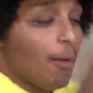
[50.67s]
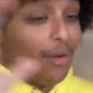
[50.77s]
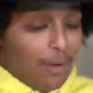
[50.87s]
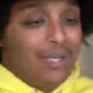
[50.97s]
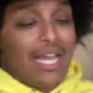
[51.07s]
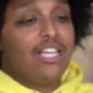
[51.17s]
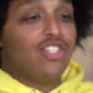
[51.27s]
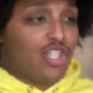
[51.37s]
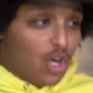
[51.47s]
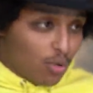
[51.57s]
I mean,
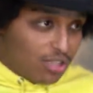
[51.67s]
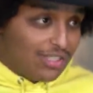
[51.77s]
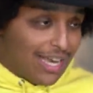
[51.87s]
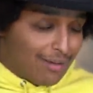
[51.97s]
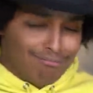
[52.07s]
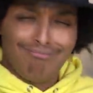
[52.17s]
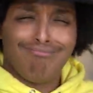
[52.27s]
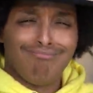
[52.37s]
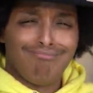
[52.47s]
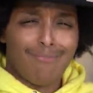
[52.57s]
Agent Zero did that,
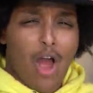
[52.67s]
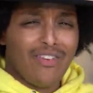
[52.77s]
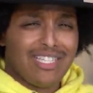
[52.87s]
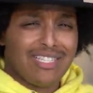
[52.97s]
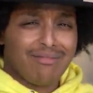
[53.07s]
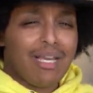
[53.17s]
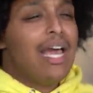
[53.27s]
obviously.